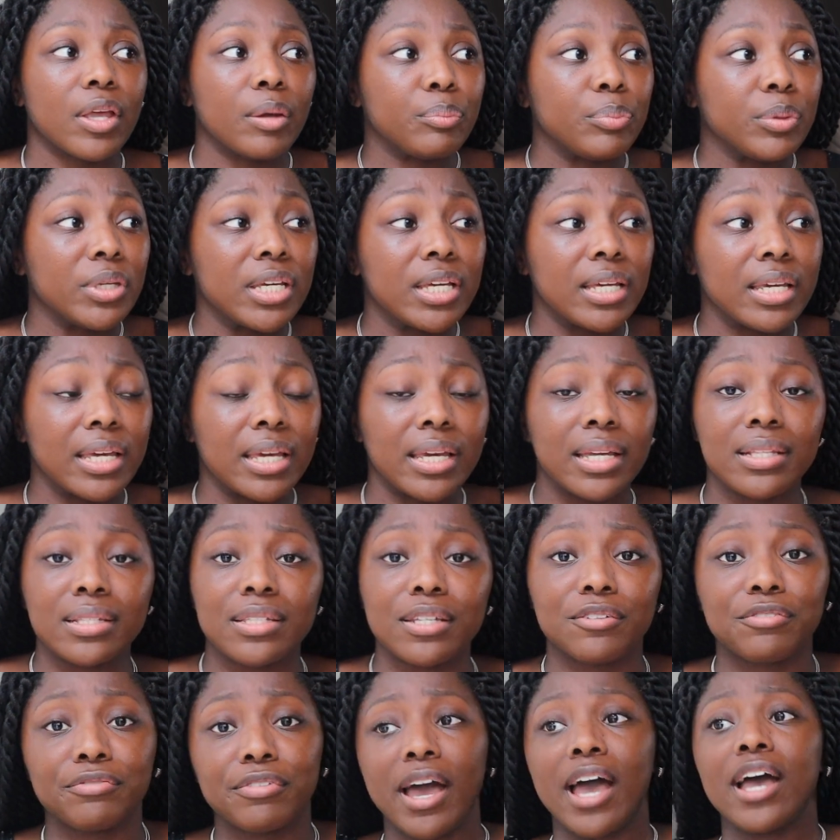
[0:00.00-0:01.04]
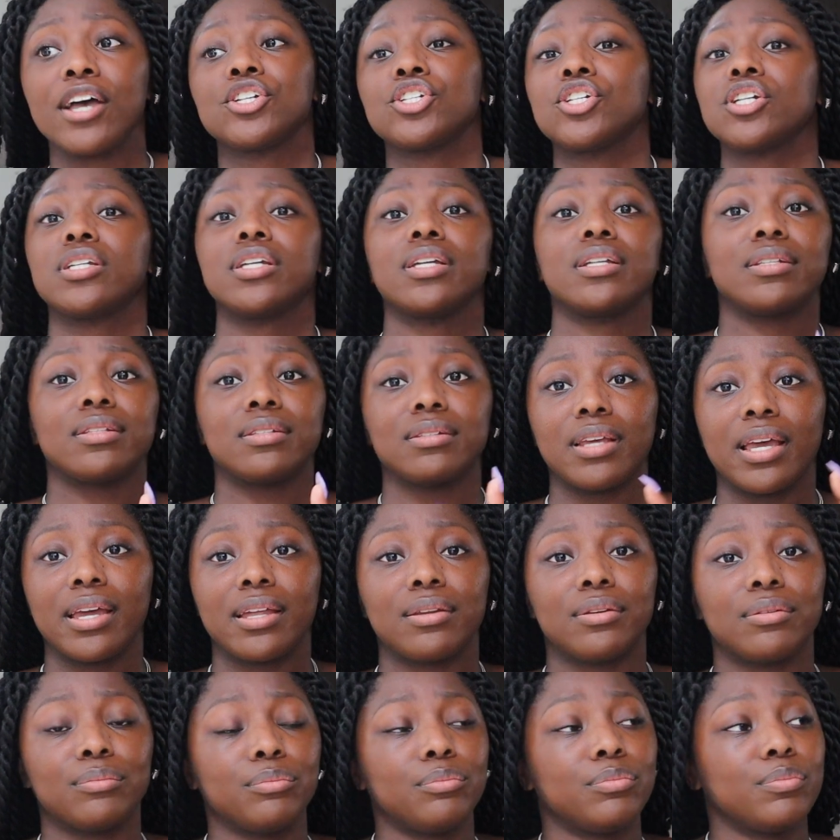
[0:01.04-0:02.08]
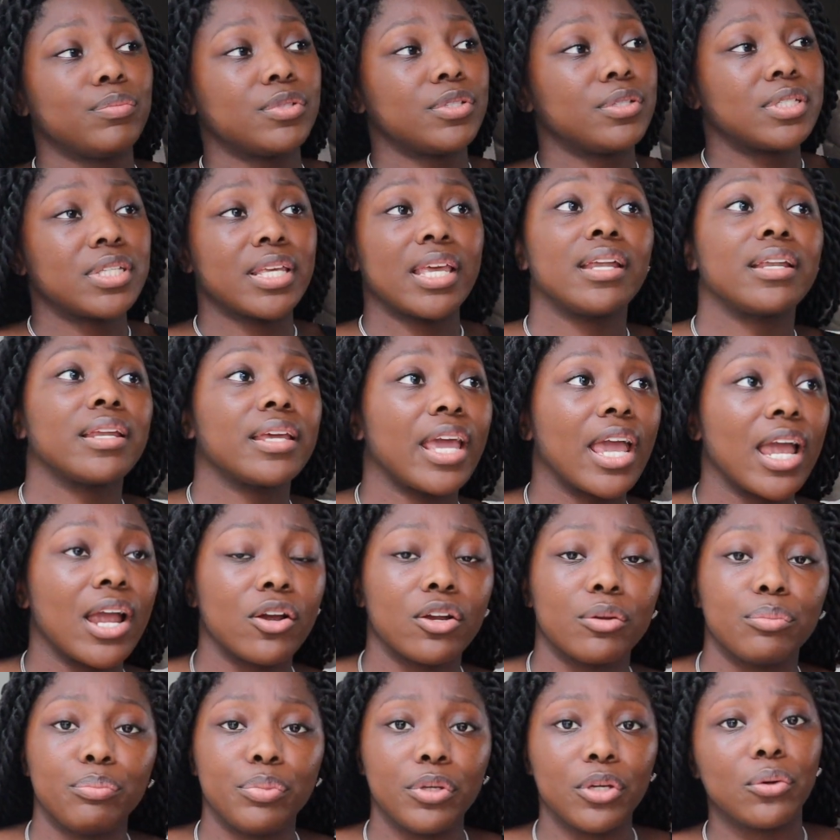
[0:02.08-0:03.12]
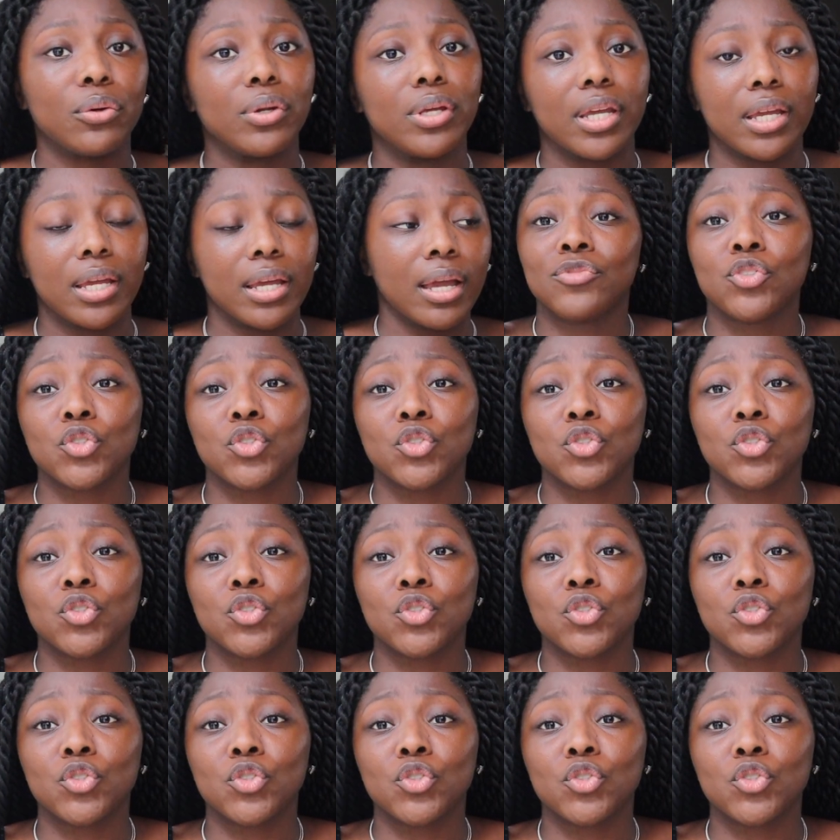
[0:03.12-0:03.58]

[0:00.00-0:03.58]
being into fashion and skincare and beauty,